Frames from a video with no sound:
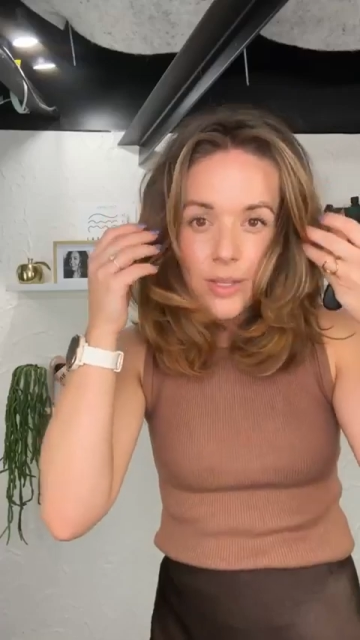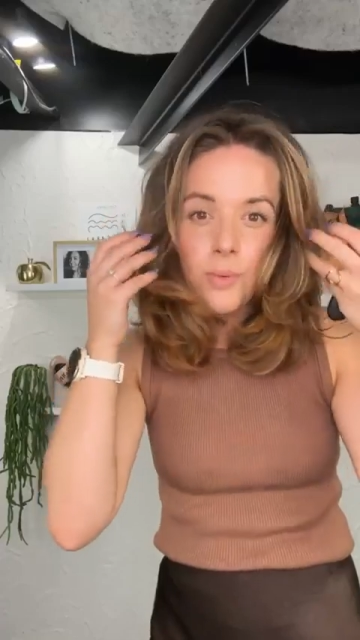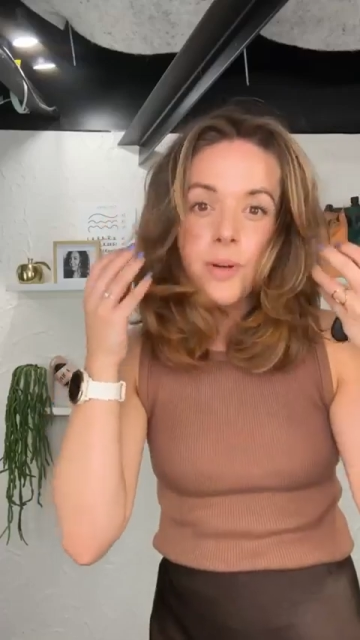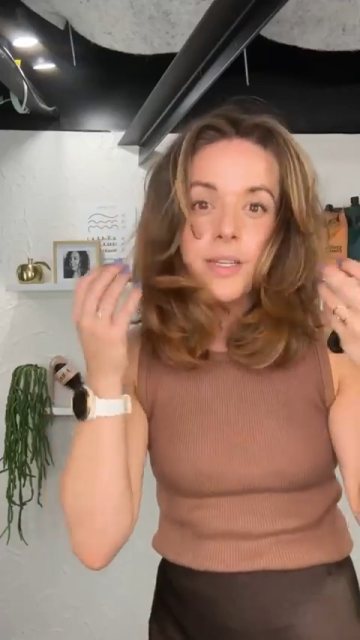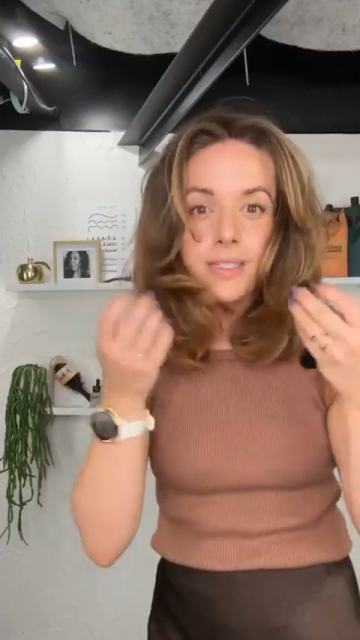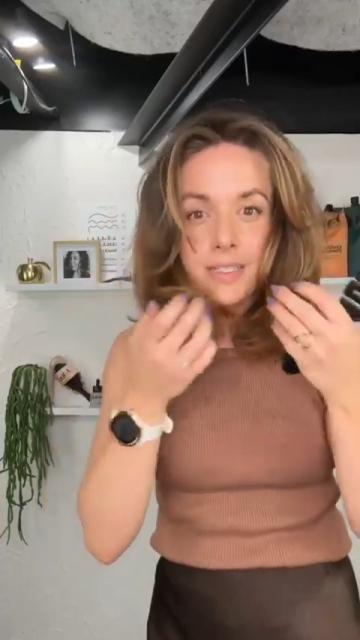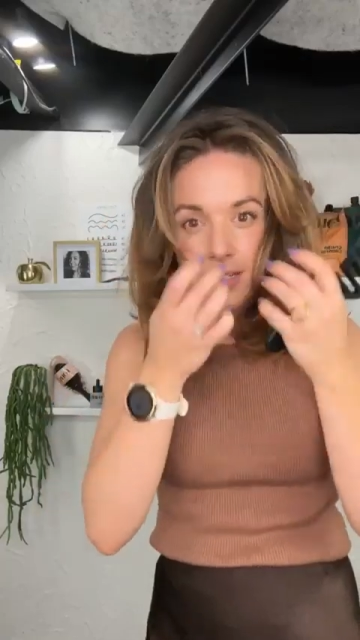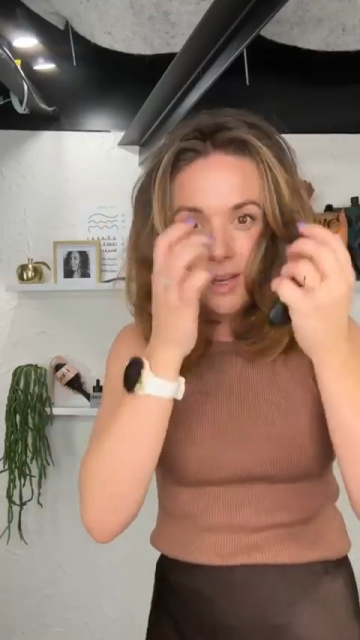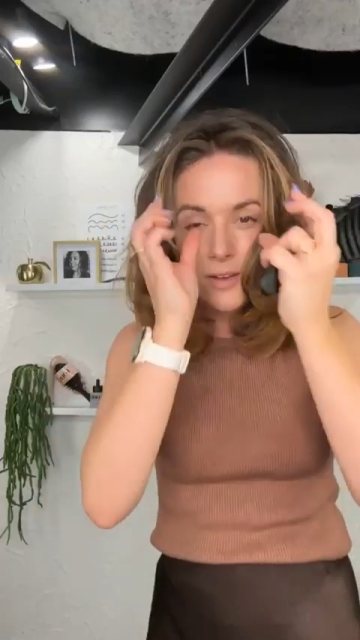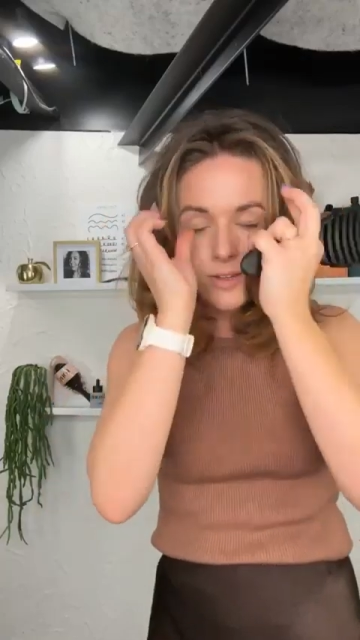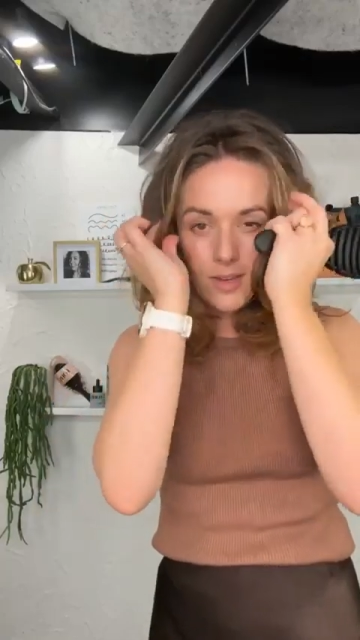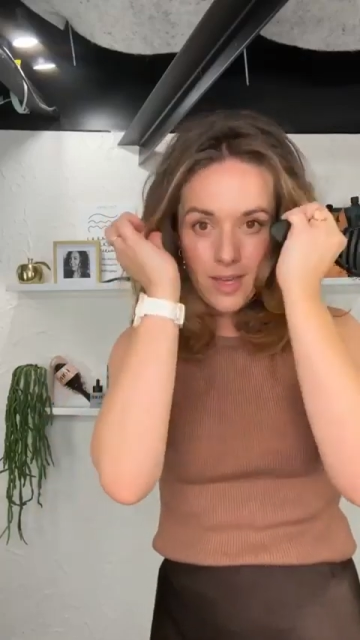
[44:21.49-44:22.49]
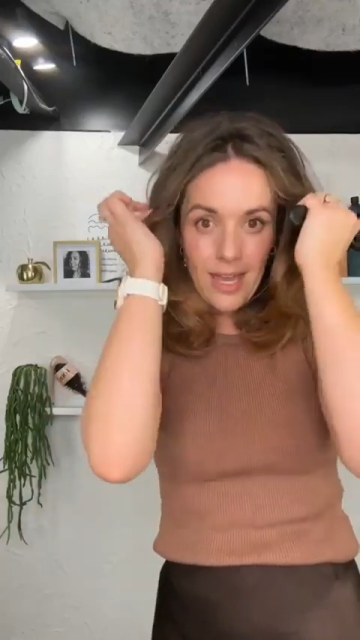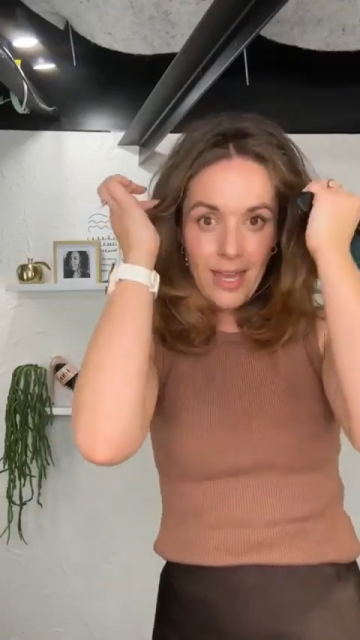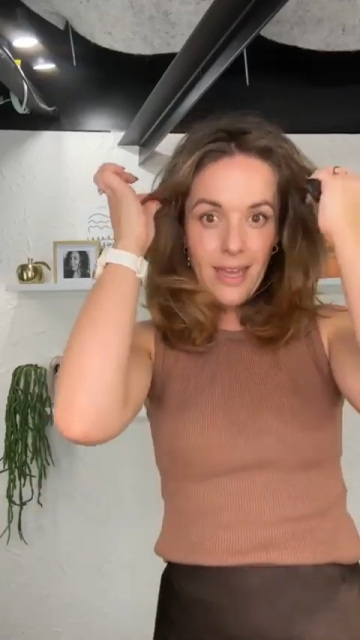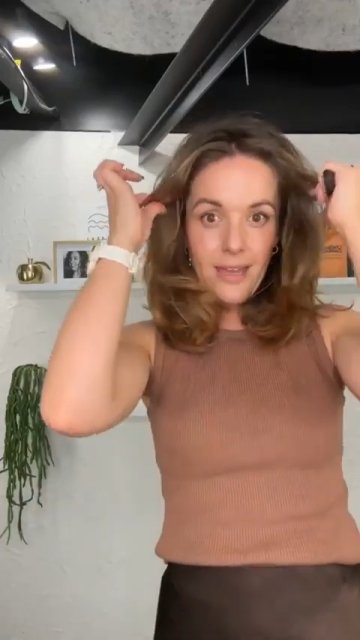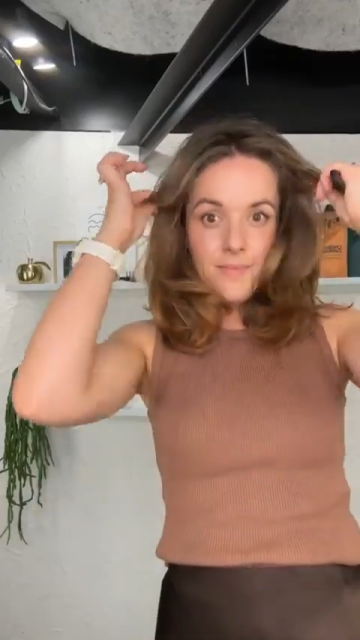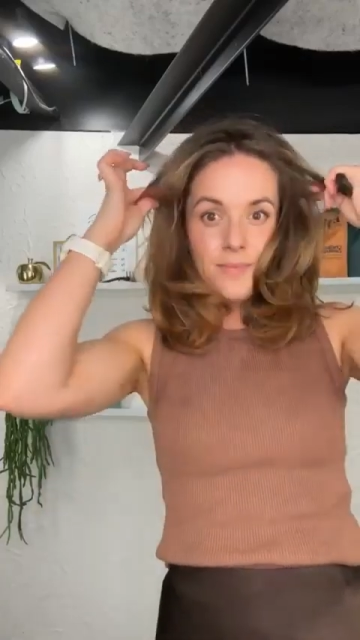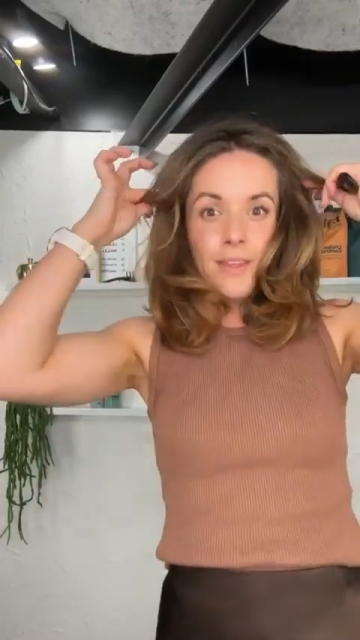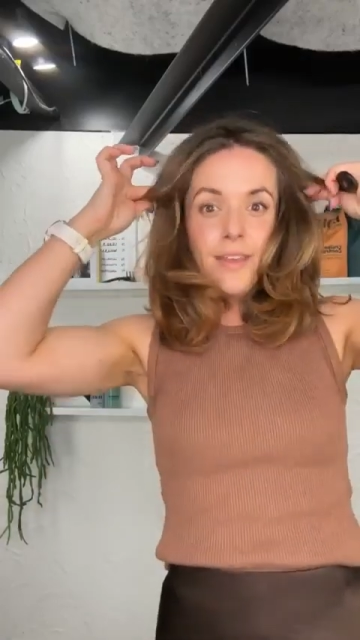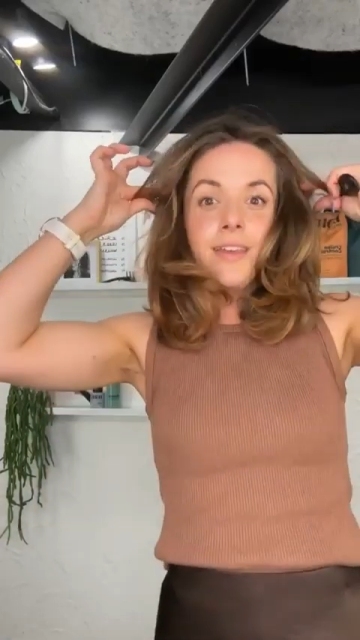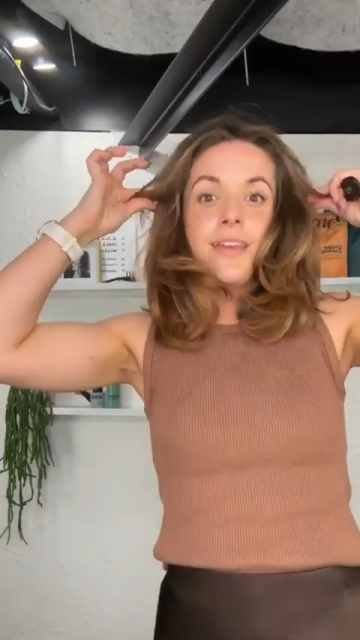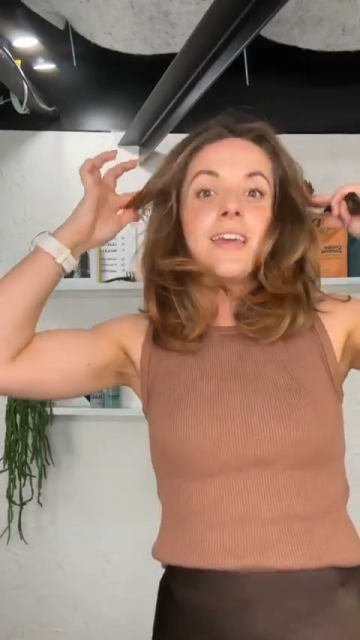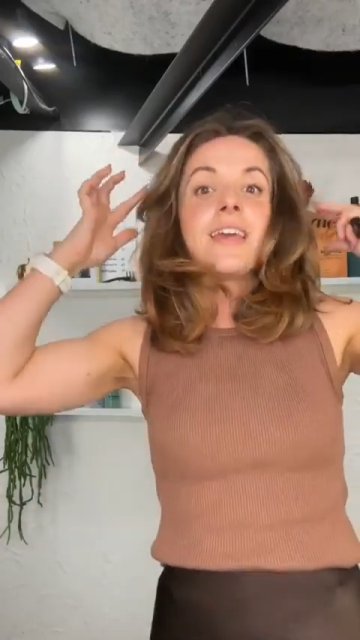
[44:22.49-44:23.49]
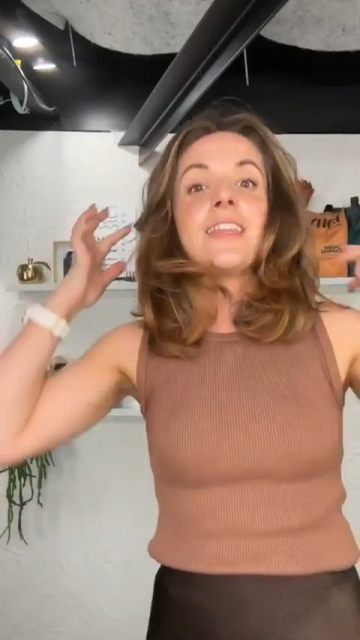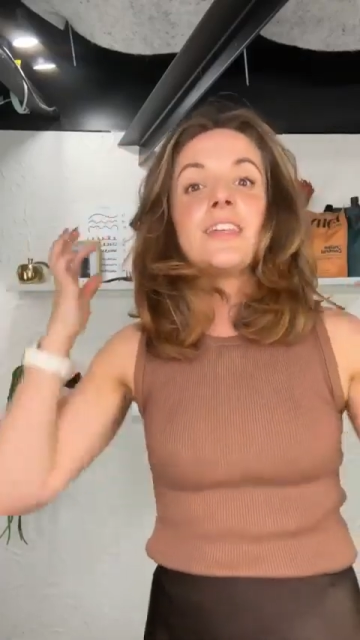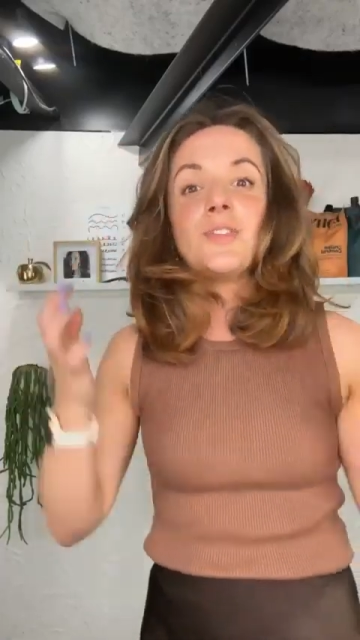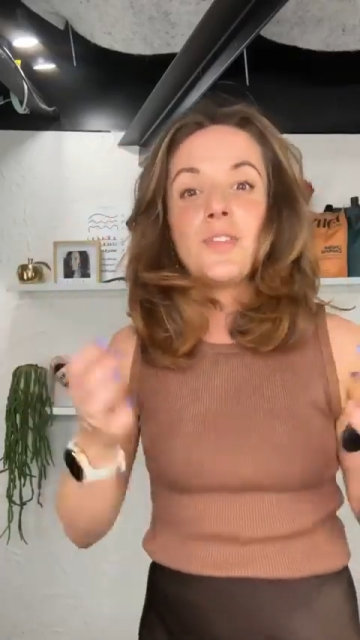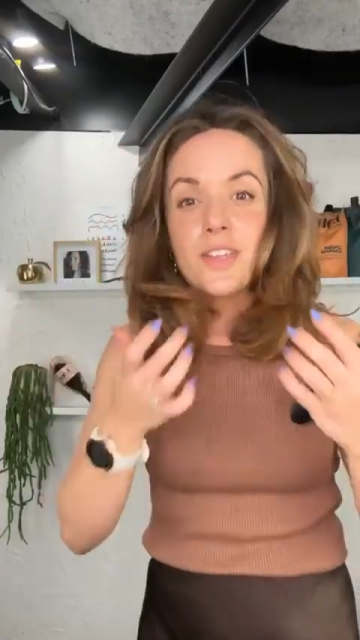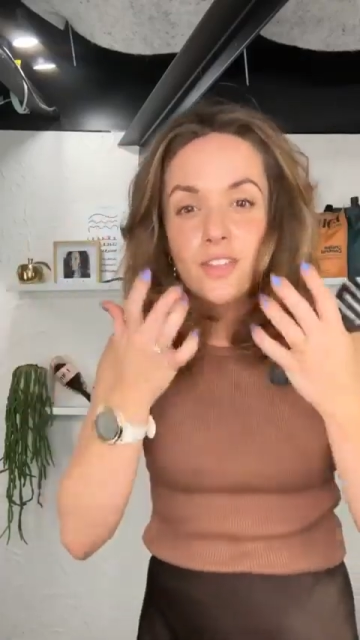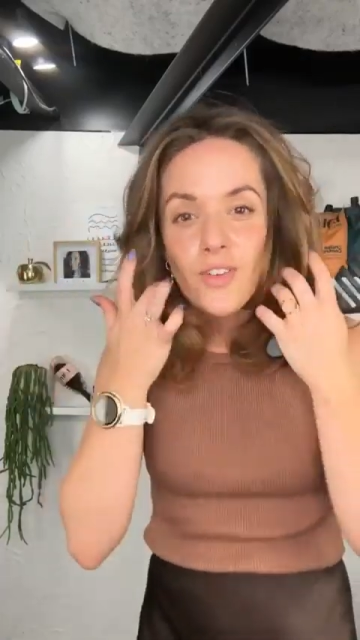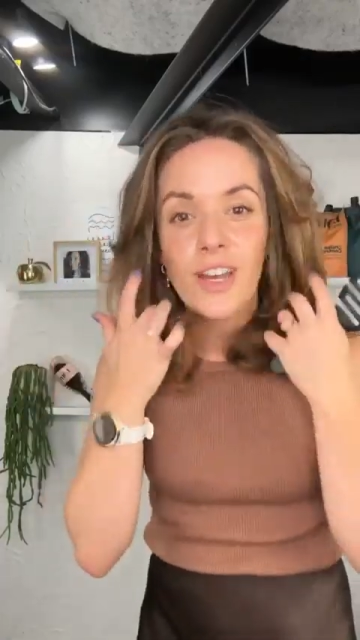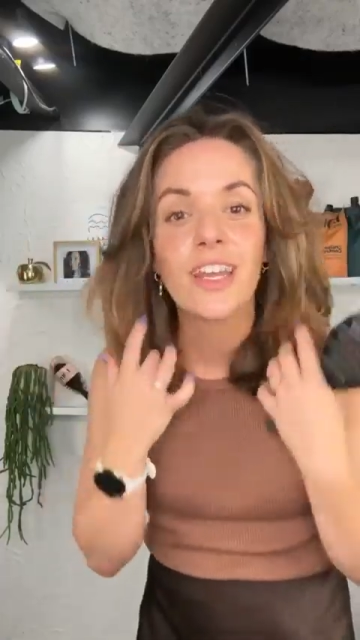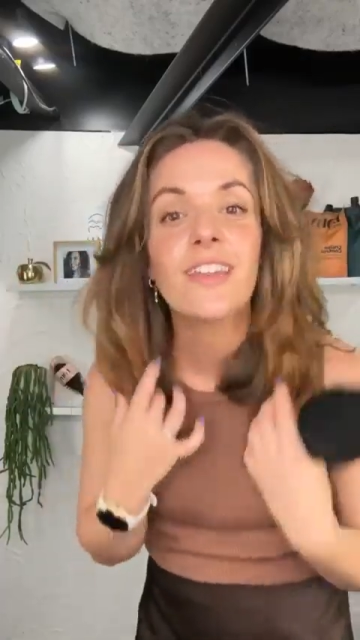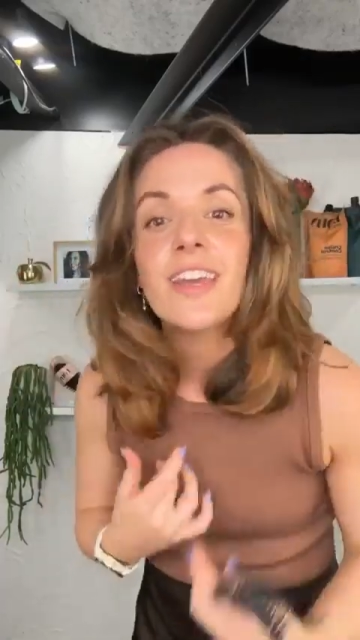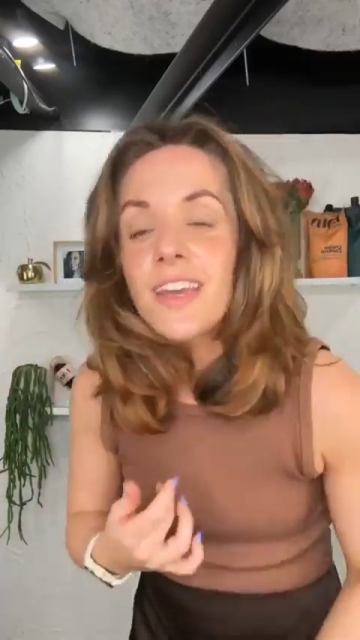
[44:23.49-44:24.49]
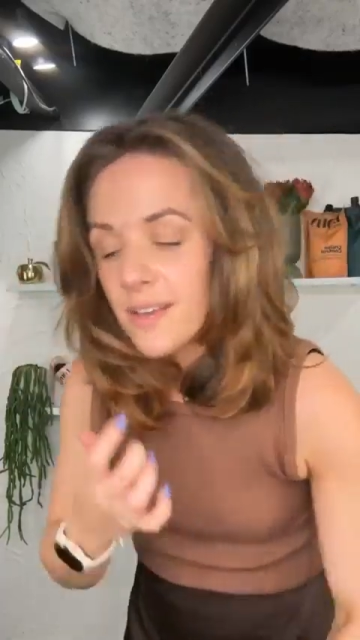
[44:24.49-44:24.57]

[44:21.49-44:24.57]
you want to style your hair. And they do this funny